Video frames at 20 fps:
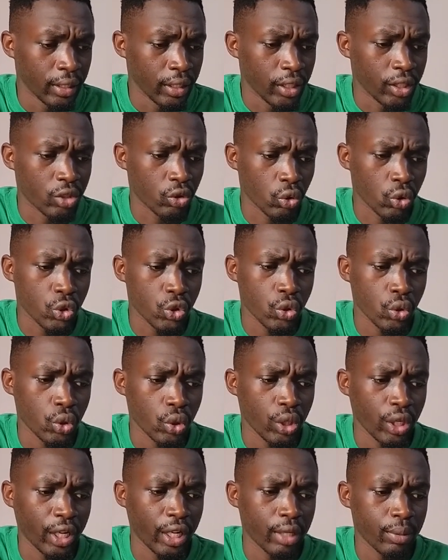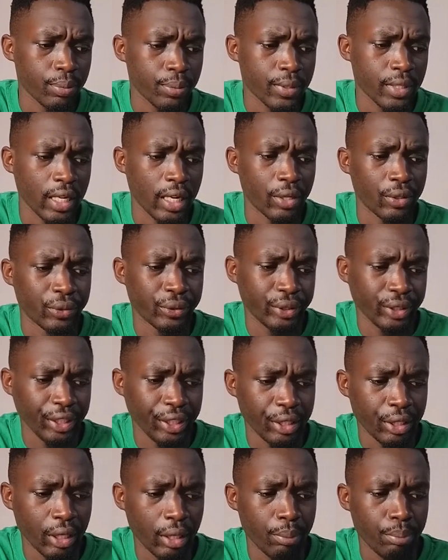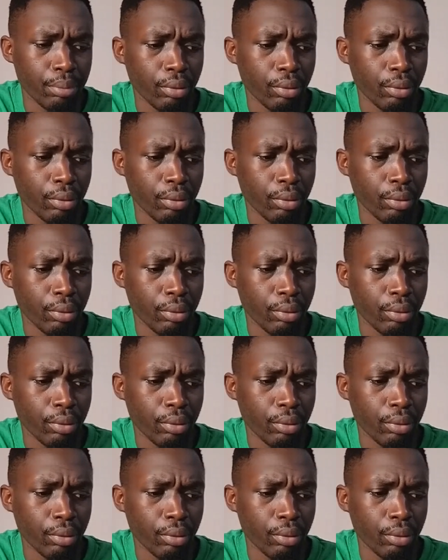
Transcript: It also helps a lot in